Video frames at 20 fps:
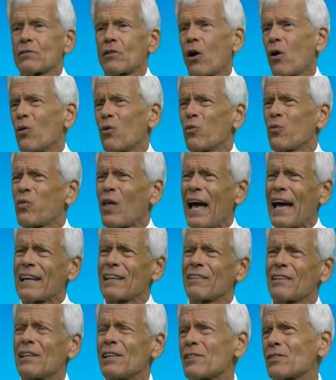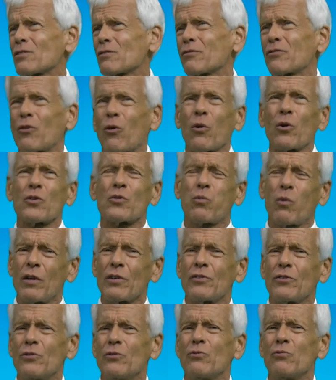though that is, of course, what
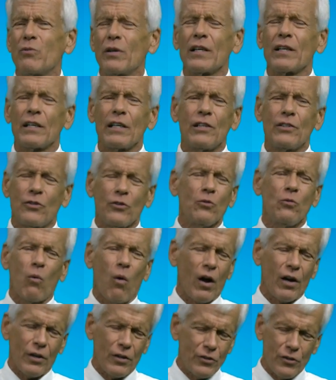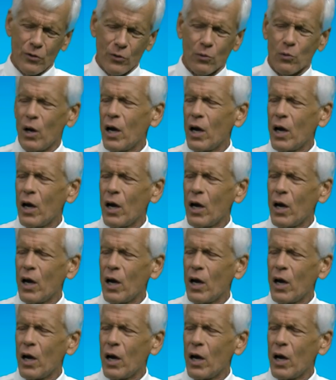you really do want to do.